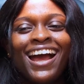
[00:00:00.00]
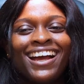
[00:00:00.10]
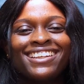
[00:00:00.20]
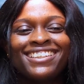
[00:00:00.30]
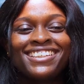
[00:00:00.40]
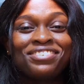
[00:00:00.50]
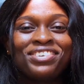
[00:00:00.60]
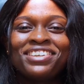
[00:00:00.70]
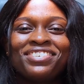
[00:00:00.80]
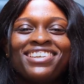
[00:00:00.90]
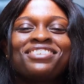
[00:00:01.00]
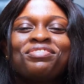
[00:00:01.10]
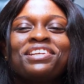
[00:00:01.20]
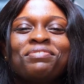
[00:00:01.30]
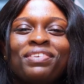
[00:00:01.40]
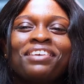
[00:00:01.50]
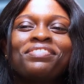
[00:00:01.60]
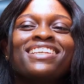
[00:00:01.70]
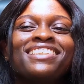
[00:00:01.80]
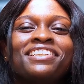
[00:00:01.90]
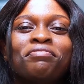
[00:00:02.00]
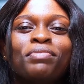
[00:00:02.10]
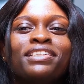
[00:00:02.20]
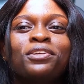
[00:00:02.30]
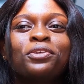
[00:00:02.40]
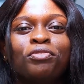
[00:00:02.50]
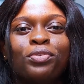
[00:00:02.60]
And it's really been amazing. I've met a lot of